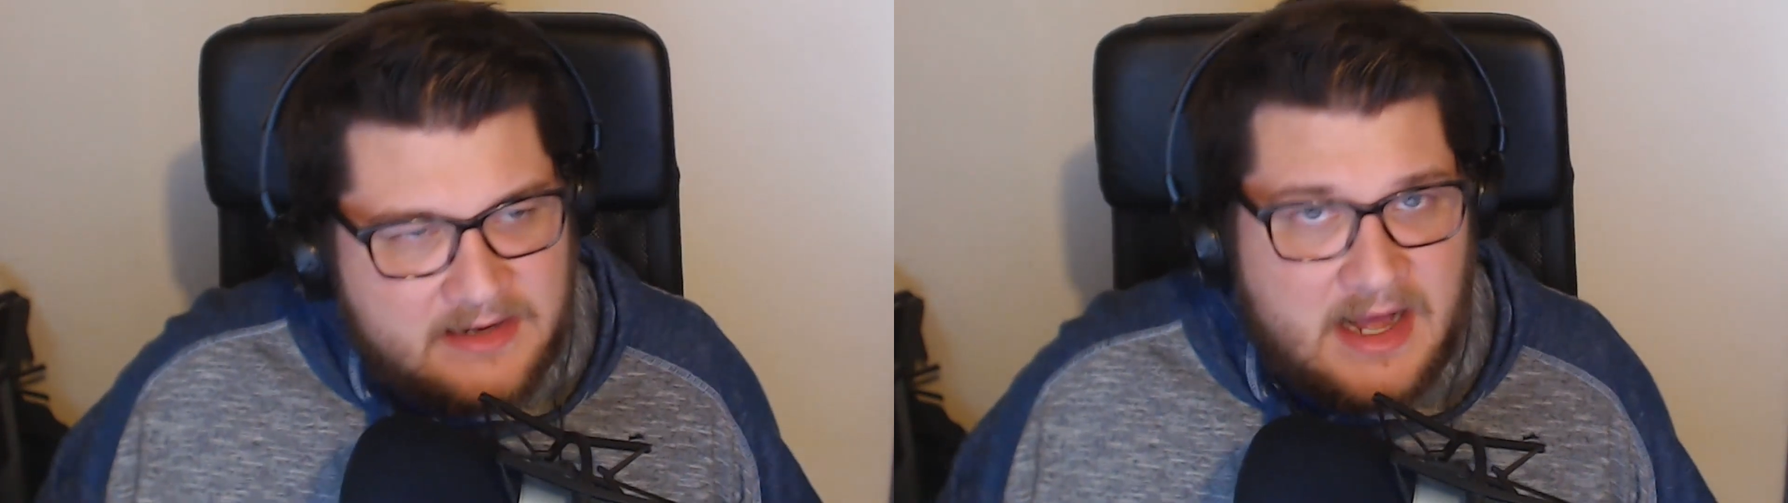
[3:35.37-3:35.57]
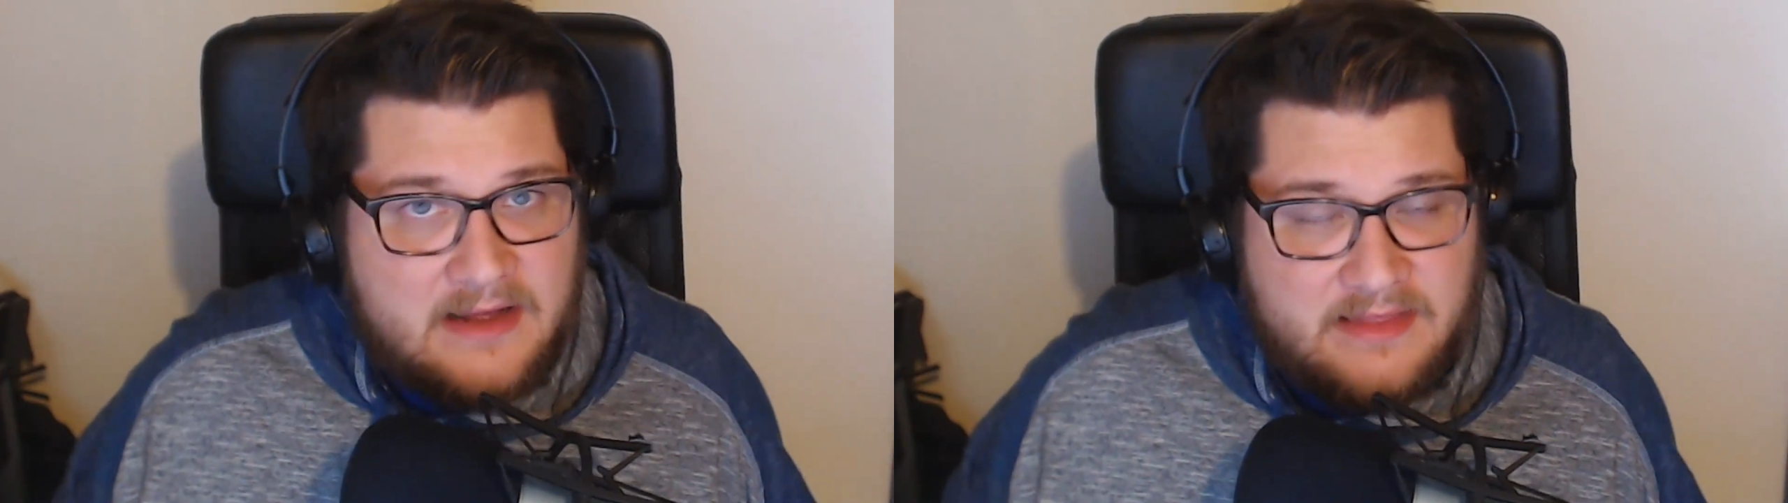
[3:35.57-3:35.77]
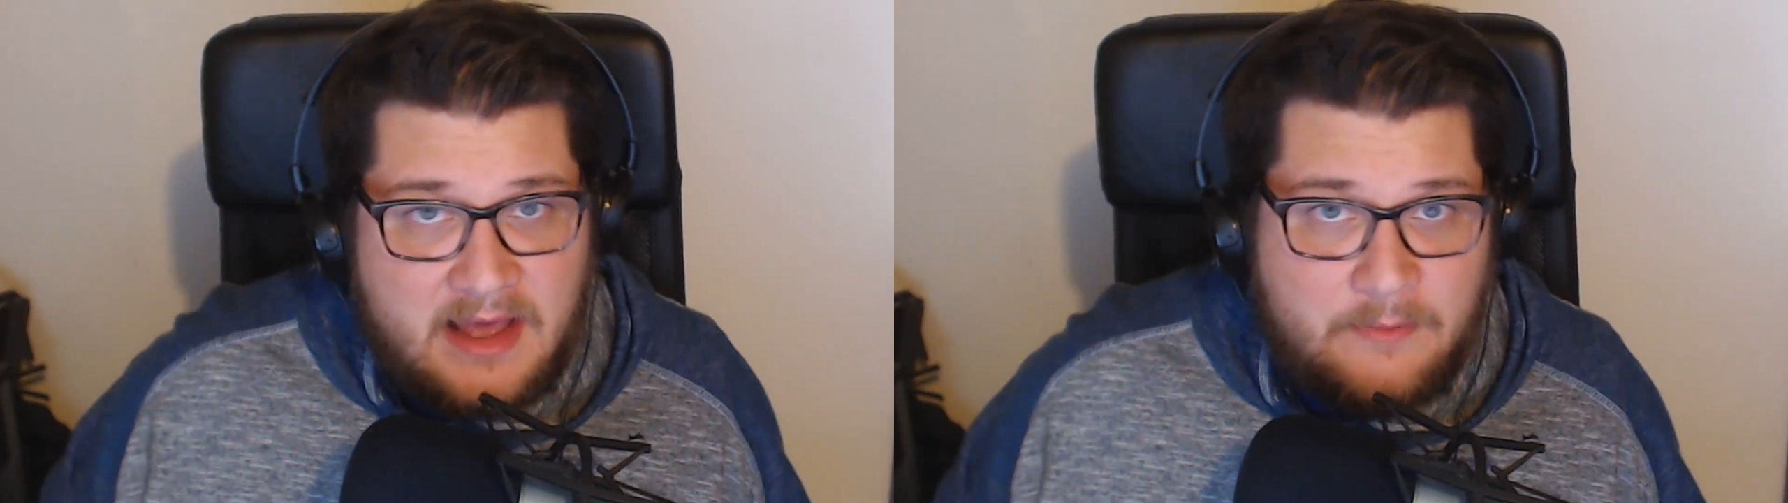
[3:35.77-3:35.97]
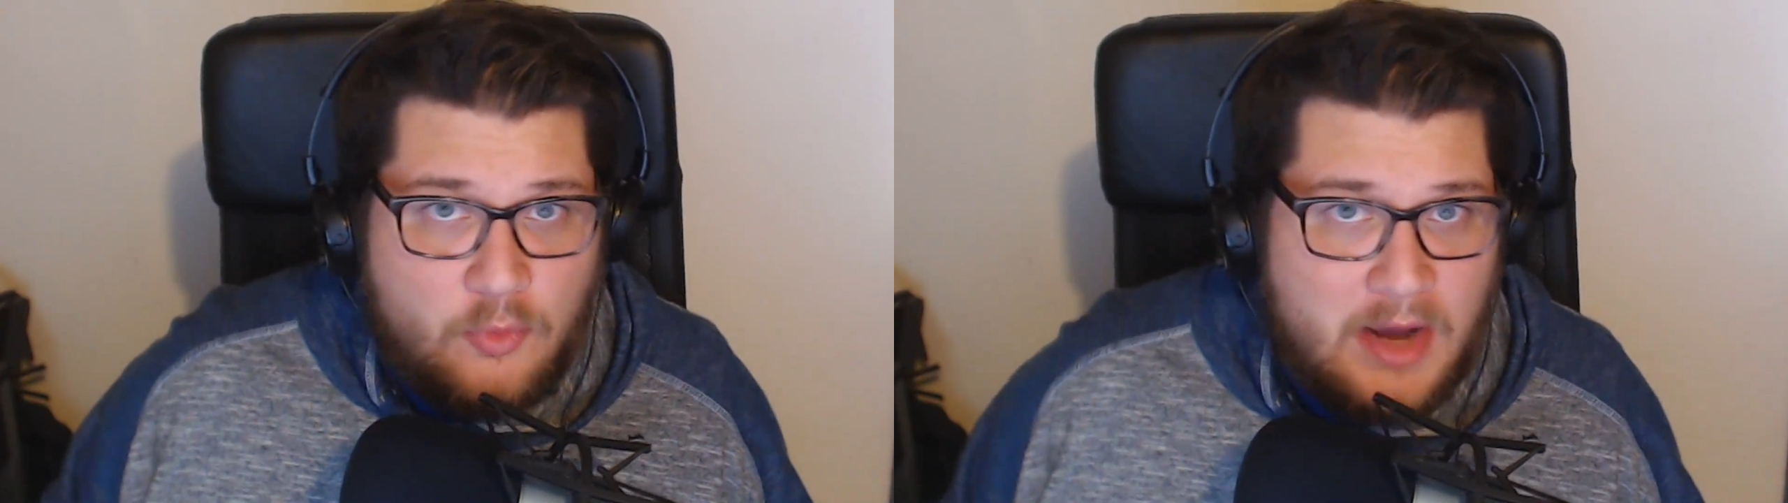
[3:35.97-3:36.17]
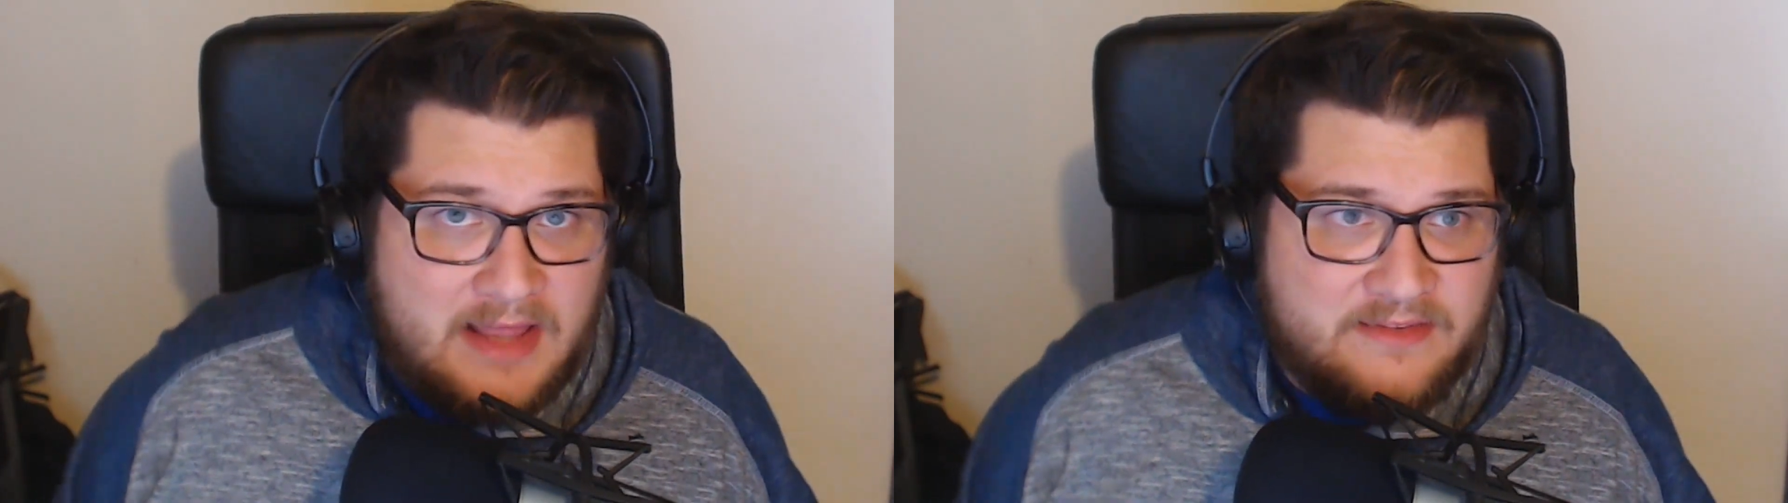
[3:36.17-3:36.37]
knock them
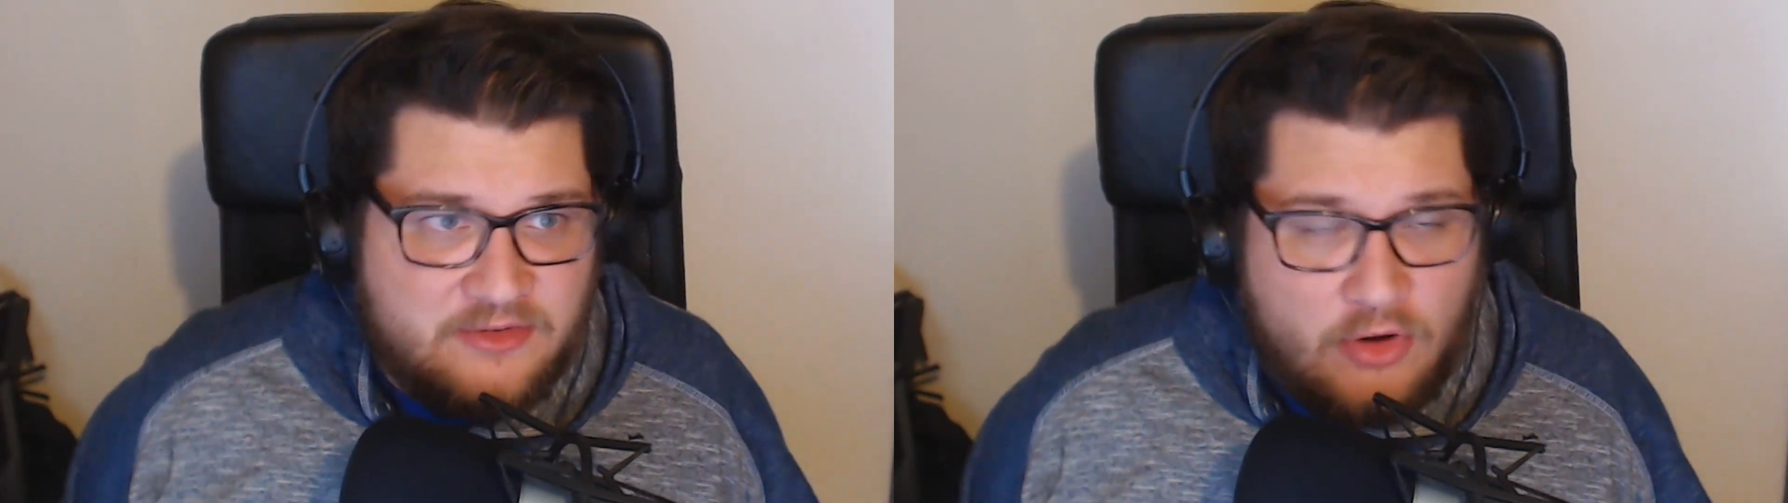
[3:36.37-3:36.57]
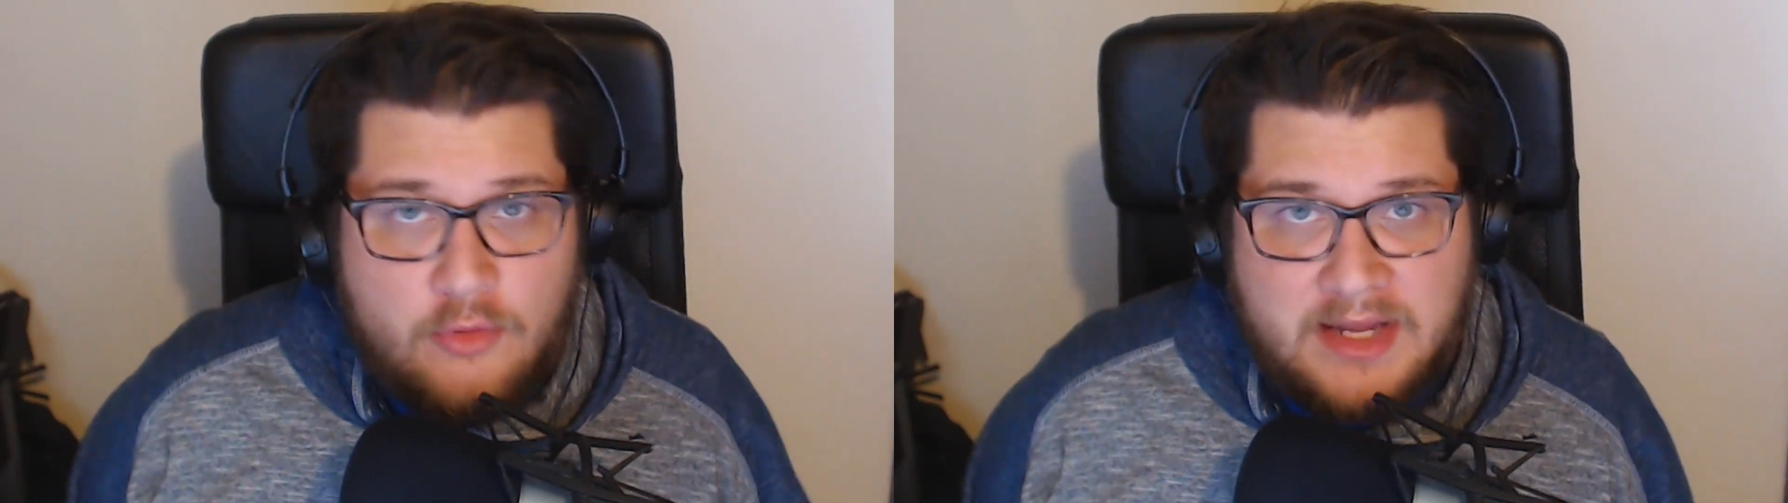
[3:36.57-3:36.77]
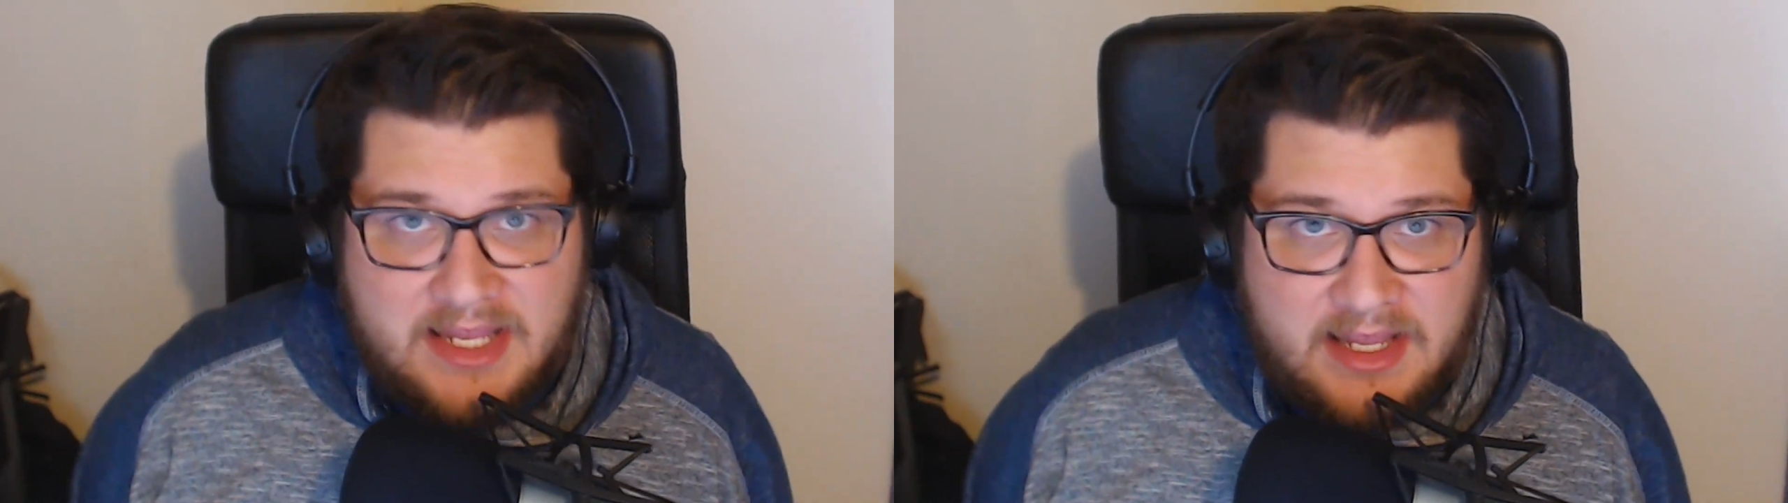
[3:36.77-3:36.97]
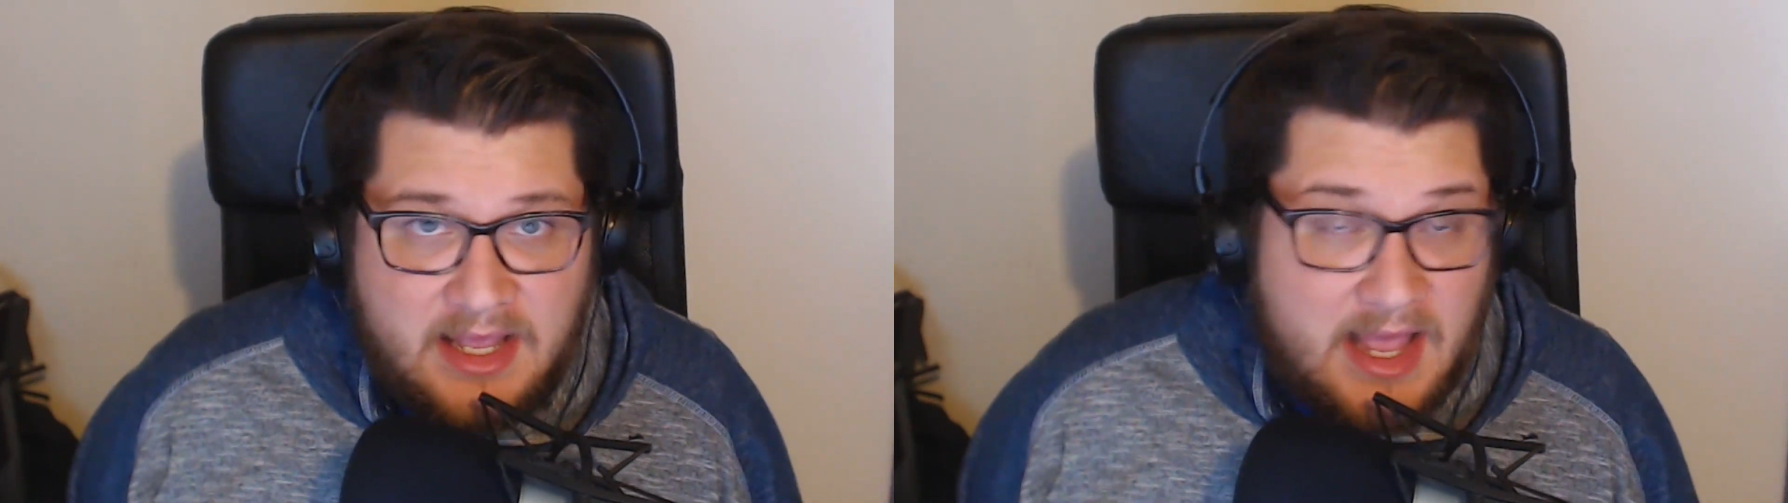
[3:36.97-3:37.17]
when Sony